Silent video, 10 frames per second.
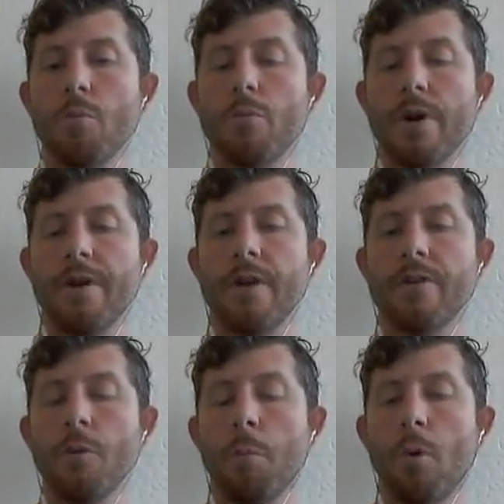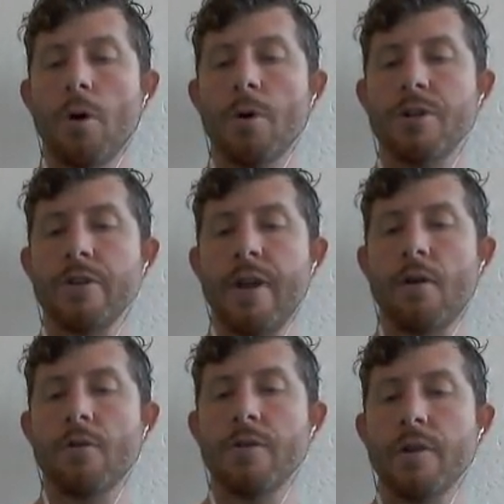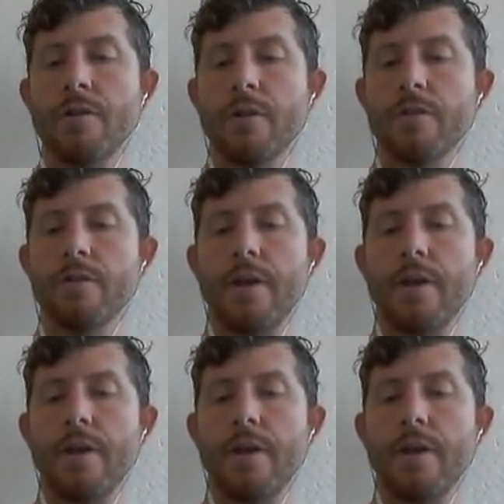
previous support, which is now resistance.